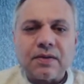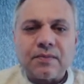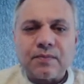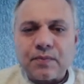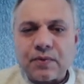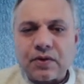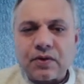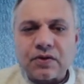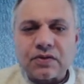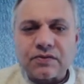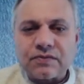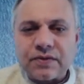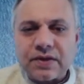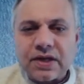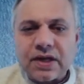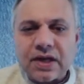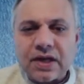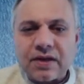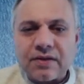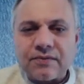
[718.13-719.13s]
because we
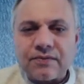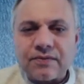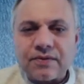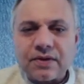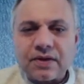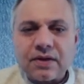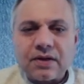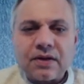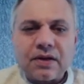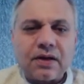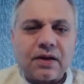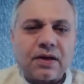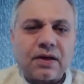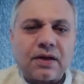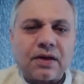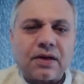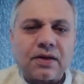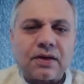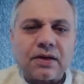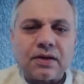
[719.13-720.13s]
have a